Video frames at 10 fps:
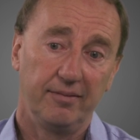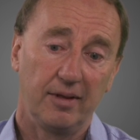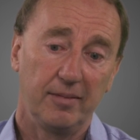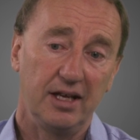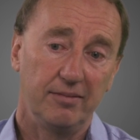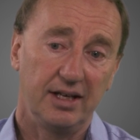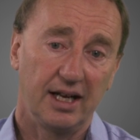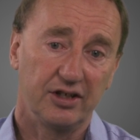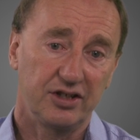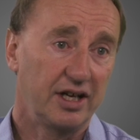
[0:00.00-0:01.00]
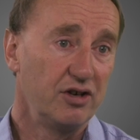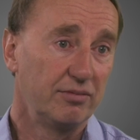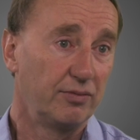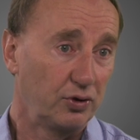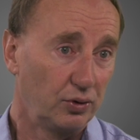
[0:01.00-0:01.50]
Me getting stuck into
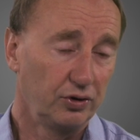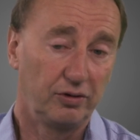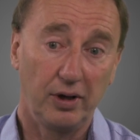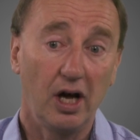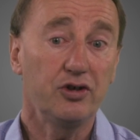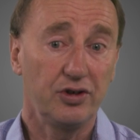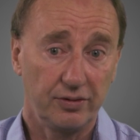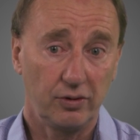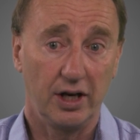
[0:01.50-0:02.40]
him, of course, but answering some